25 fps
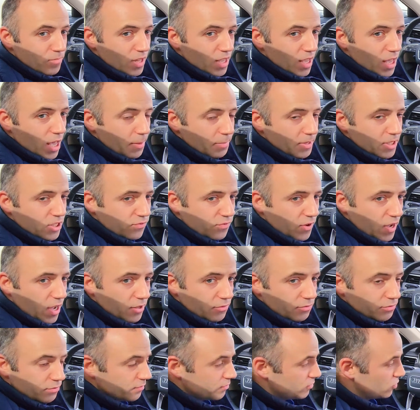
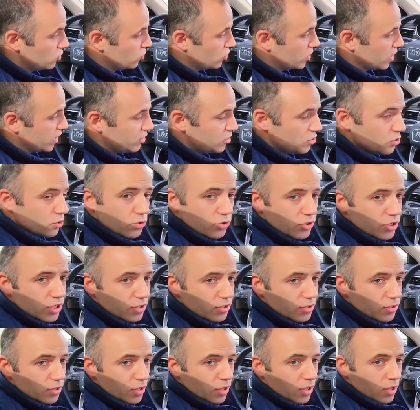MX-5. You can use
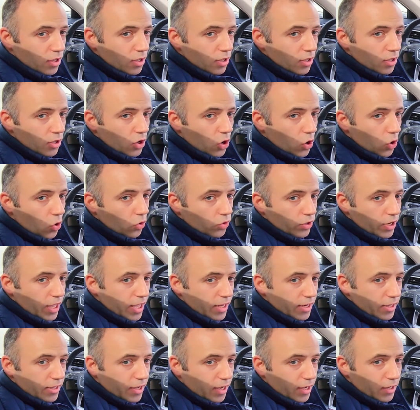it on
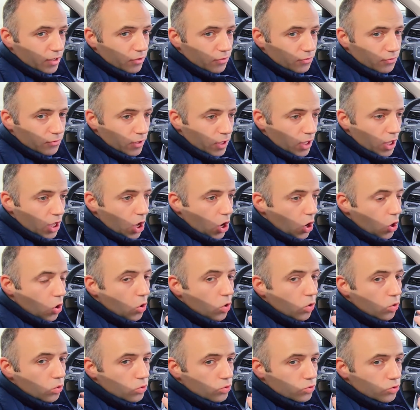any kind of
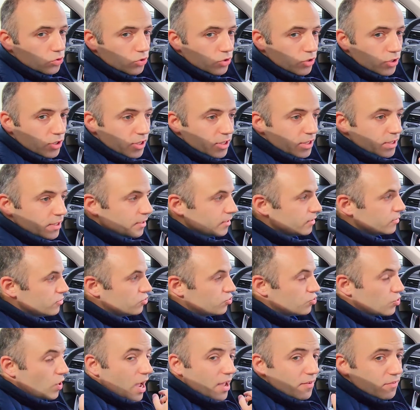old
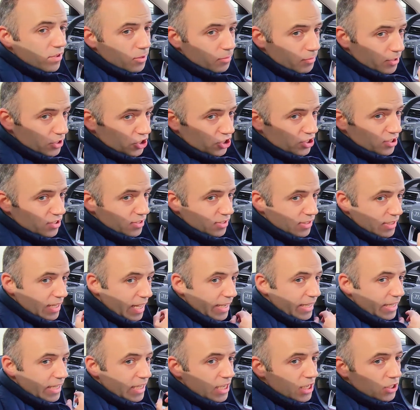driving machines
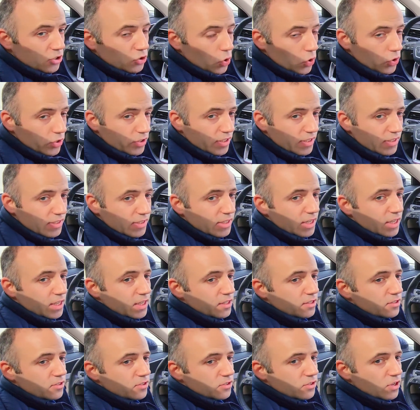like
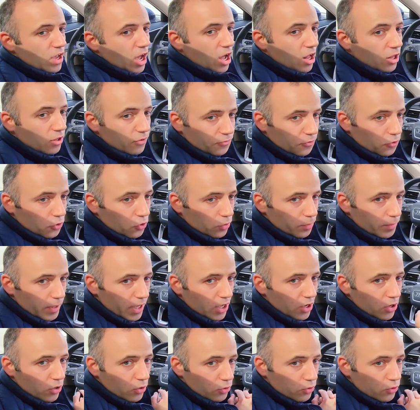E36, Alfa
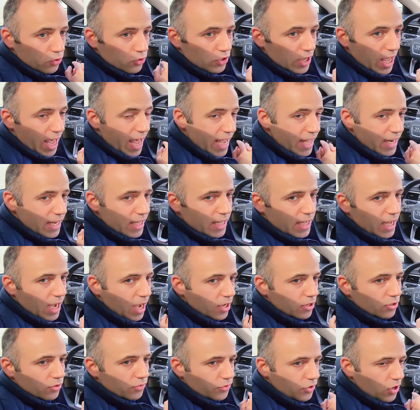Romeos, any
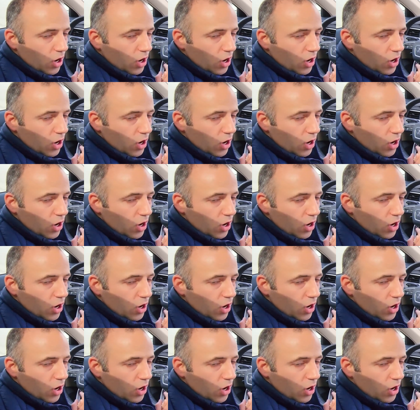kind of